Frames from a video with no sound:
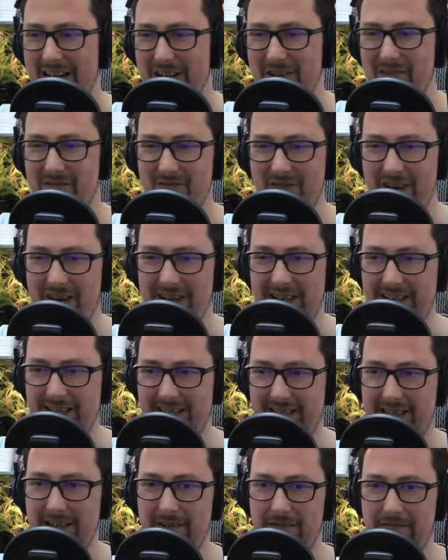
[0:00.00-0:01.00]
my
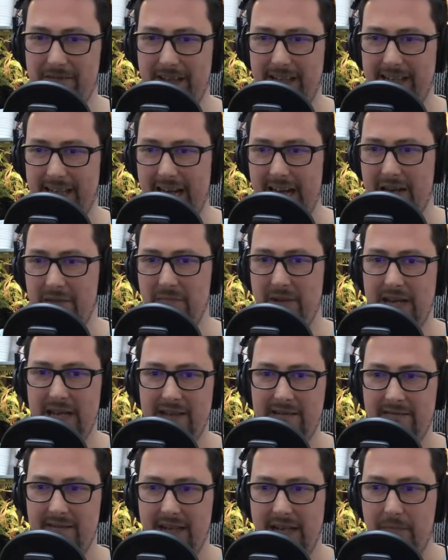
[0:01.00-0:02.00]
stuff that came
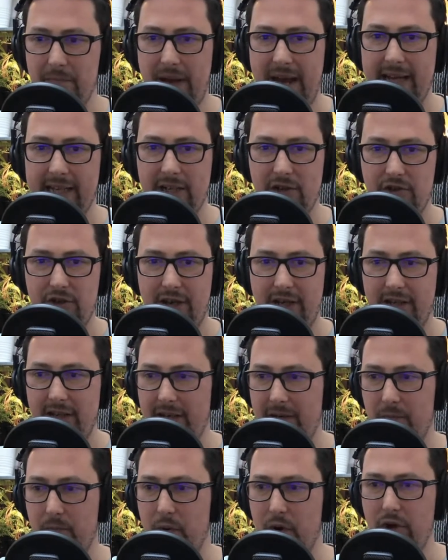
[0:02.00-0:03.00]
in packaging
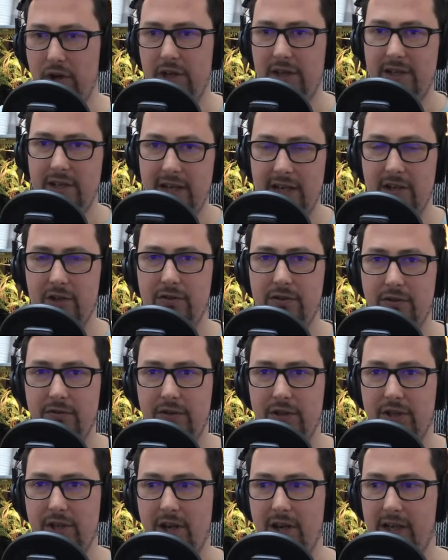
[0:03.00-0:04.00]
and put it into the
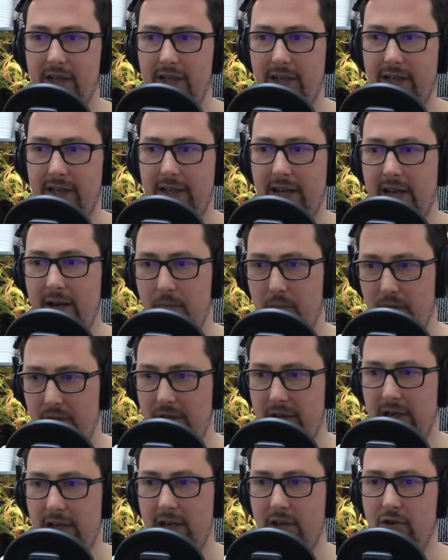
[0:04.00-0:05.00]
recycling, and then I put
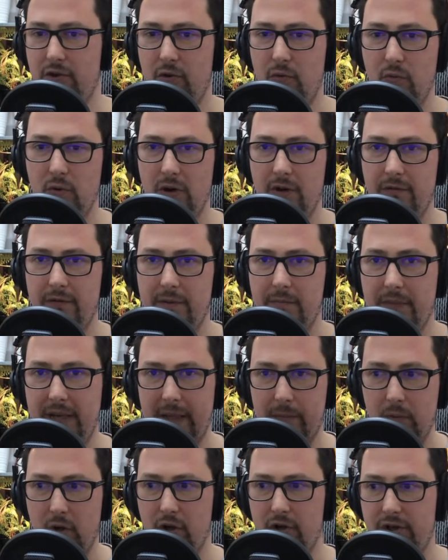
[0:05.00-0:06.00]
it into one of the
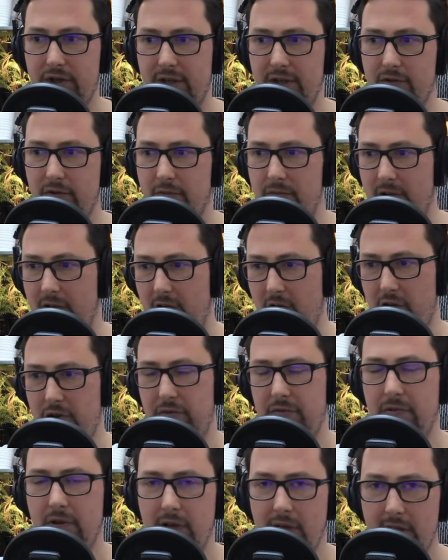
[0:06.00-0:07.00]
big boxes or my
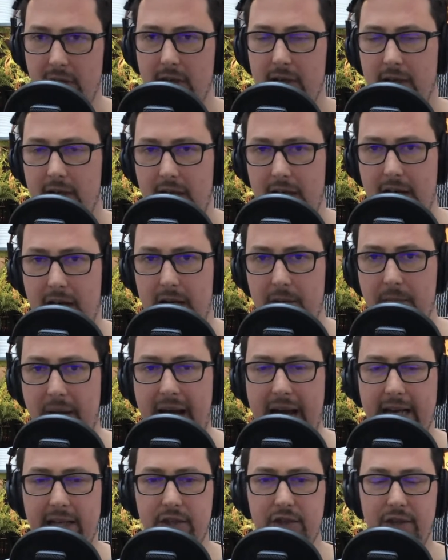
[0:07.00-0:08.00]
own
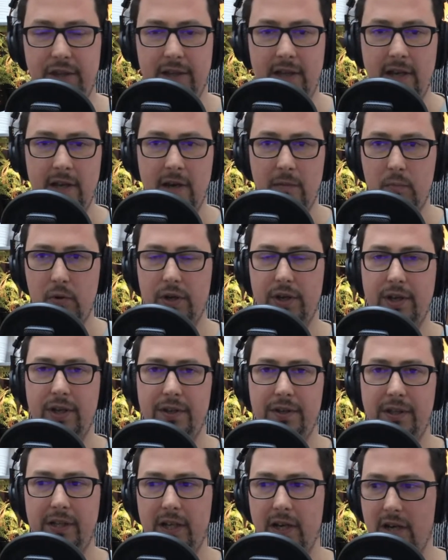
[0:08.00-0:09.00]
bags, and then I put it in
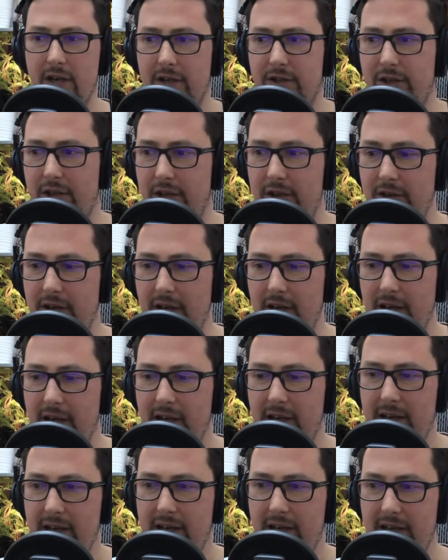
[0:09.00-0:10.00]
the car. So
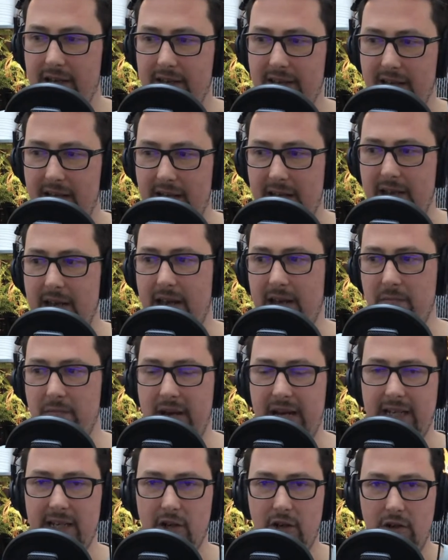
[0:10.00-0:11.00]
it
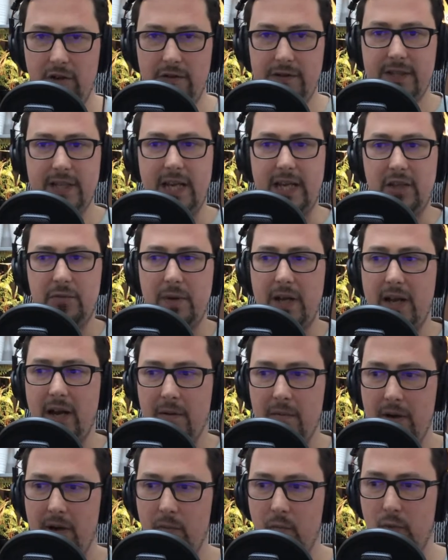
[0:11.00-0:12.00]
made a lot of sense. But
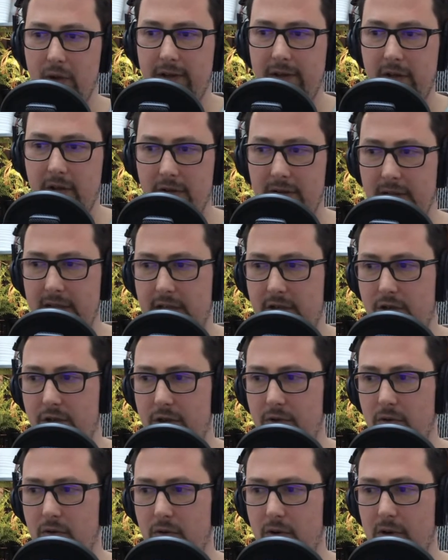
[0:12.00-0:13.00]
I'm with you on this,
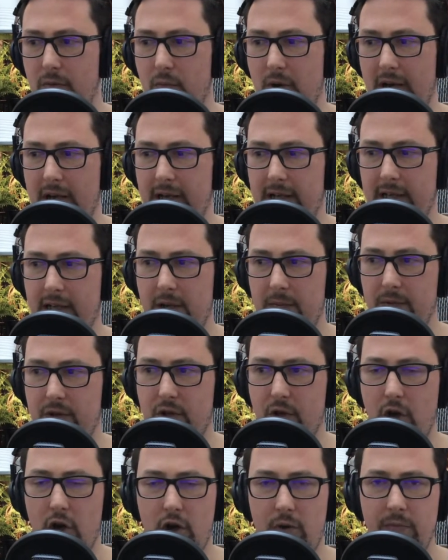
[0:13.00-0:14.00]
Jill, when it comes
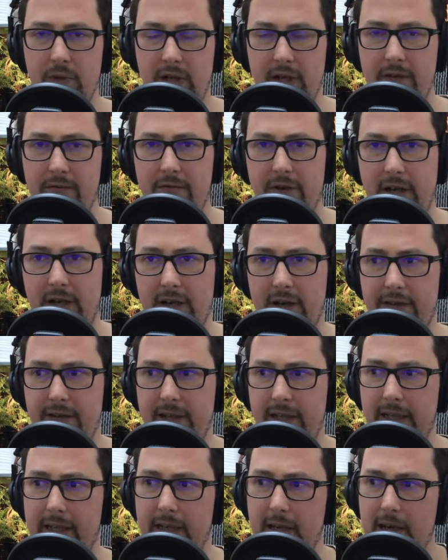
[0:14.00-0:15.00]
to home delivery, and I
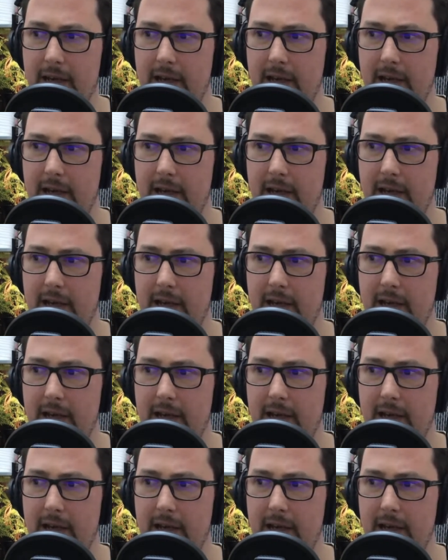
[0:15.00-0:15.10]
think